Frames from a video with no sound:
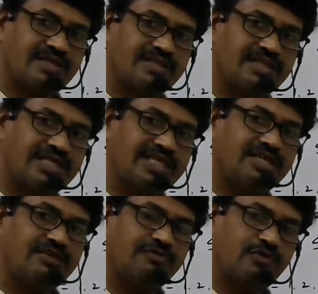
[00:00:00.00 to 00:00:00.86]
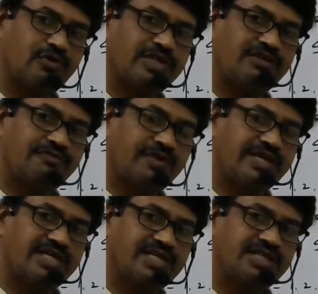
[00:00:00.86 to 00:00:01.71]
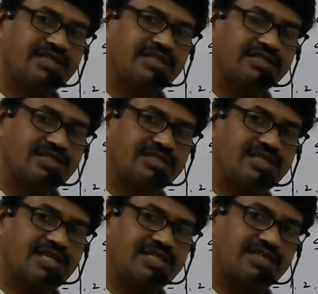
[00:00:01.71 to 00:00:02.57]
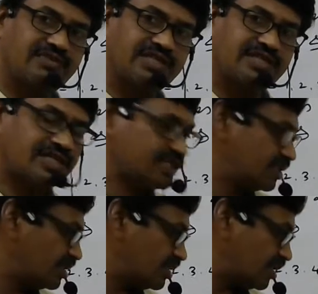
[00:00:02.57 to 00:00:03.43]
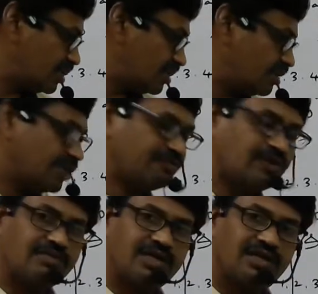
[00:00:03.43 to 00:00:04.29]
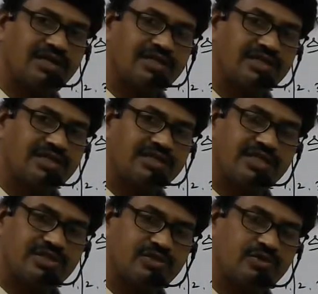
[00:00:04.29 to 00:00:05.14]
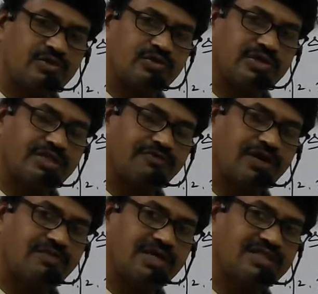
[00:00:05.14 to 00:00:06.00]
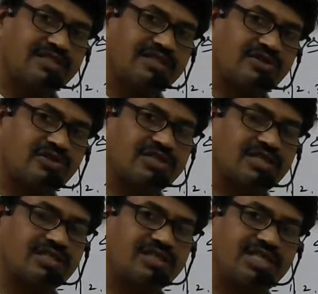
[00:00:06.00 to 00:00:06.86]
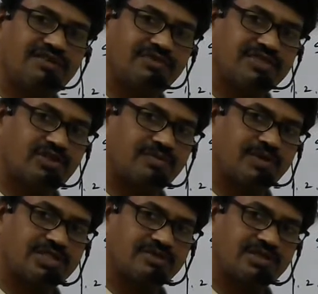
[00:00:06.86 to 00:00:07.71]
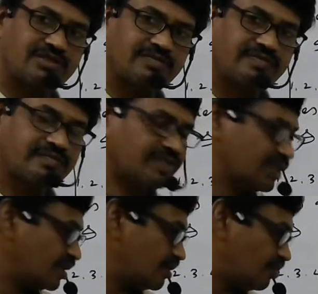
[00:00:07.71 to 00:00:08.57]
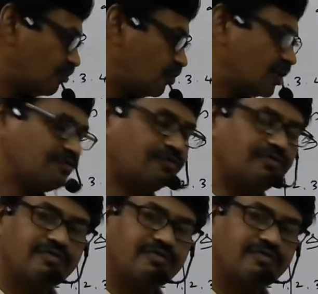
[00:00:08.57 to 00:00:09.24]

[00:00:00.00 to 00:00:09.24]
3d, 4d, 5d, 6d, like that we can write. F orbital, there is no F orbital in third shell. 3f is not possible. 4f,